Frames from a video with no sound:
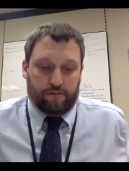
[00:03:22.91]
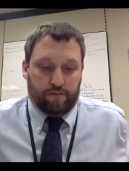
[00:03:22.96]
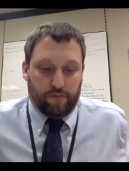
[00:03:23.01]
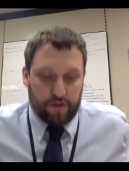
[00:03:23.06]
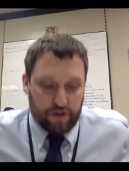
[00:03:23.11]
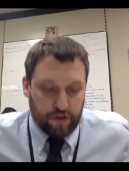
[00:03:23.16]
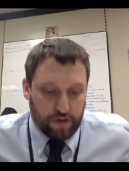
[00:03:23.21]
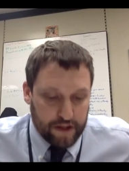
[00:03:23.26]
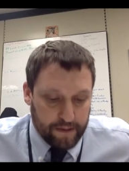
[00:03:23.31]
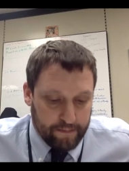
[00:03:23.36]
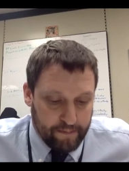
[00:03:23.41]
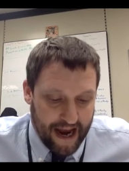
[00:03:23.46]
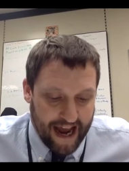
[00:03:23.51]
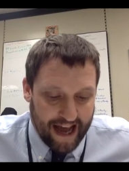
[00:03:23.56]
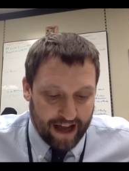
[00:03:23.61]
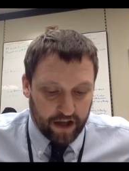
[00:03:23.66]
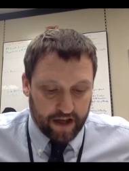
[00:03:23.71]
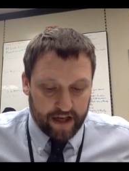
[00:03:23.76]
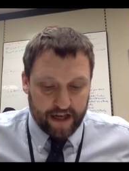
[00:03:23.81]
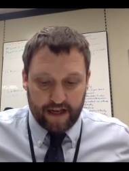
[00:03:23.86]
we're doing the
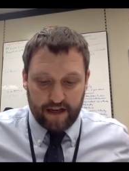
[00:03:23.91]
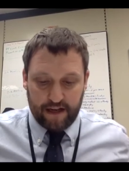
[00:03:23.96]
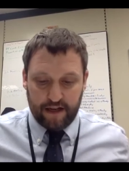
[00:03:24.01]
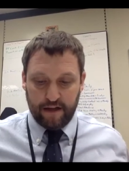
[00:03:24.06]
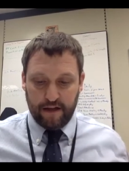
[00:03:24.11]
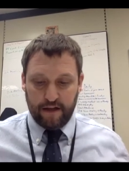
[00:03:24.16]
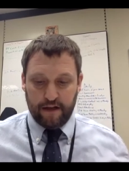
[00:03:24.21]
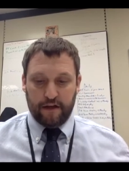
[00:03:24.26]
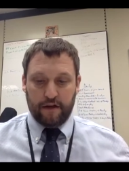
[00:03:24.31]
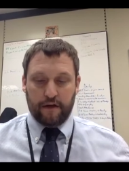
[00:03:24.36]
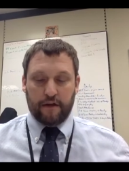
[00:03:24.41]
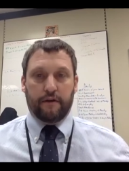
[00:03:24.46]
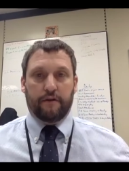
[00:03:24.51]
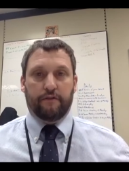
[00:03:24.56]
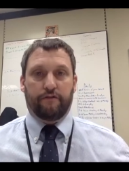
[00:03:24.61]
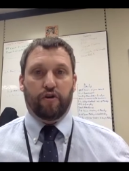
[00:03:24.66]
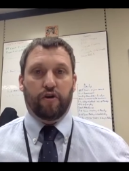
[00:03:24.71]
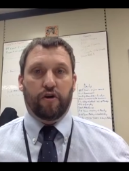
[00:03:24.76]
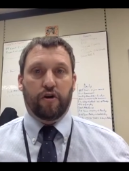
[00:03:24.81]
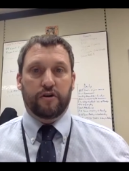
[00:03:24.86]
balloting
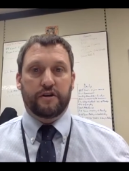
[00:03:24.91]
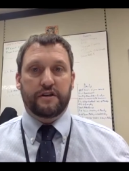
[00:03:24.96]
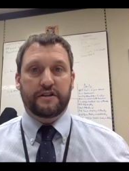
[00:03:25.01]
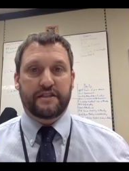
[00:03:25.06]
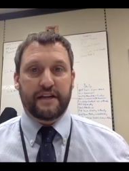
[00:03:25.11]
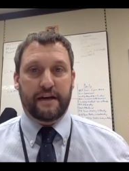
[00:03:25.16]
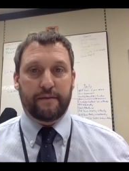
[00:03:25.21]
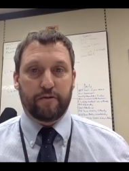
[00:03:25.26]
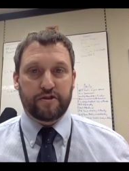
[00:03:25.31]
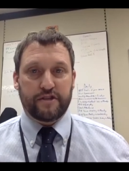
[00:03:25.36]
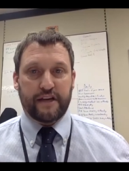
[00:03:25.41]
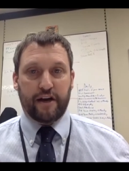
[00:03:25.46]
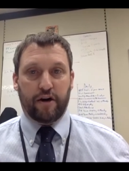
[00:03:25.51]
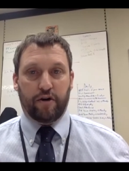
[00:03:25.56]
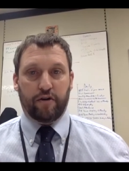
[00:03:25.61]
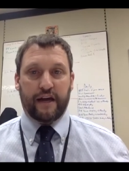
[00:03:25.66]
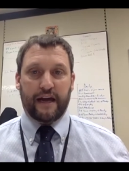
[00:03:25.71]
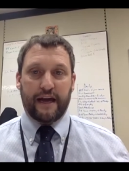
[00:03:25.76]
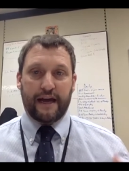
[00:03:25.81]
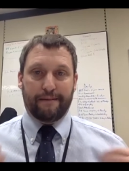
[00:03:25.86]
for December's
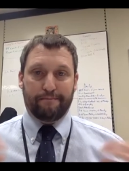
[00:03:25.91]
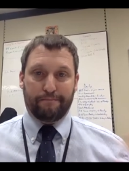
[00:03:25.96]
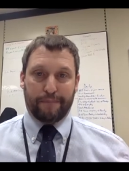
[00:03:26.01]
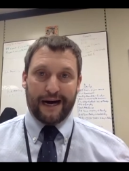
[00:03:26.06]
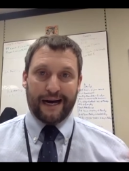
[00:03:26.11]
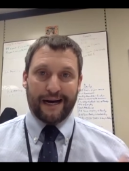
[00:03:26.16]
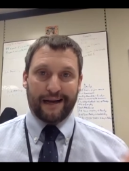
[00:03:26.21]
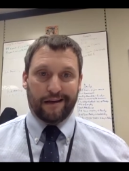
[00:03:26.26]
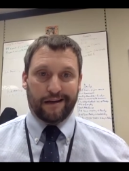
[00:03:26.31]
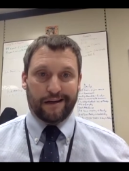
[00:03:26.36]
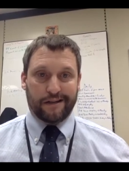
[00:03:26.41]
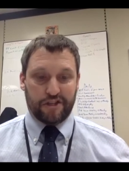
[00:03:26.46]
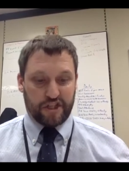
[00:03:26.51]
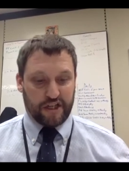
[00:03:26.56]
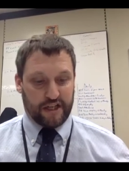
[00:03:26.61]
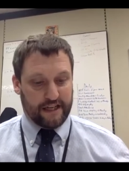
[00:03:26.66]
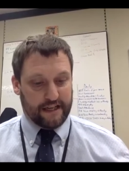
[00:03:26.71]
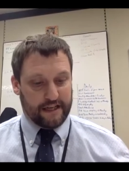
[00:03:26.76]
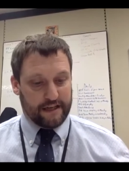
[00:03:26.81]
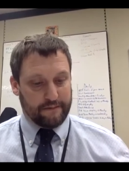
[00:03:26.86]
AOK. I'm buying lunch
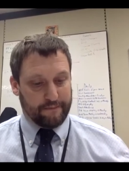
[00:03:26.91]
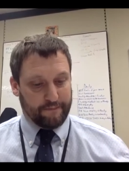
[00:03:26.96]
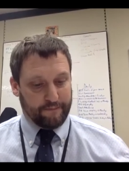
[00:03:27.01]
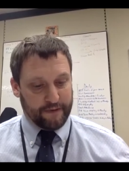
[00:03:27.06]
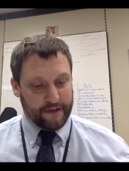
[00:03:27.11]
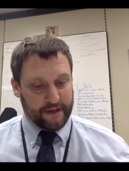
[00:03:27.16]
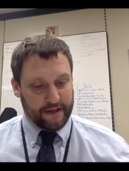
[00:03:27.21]
again.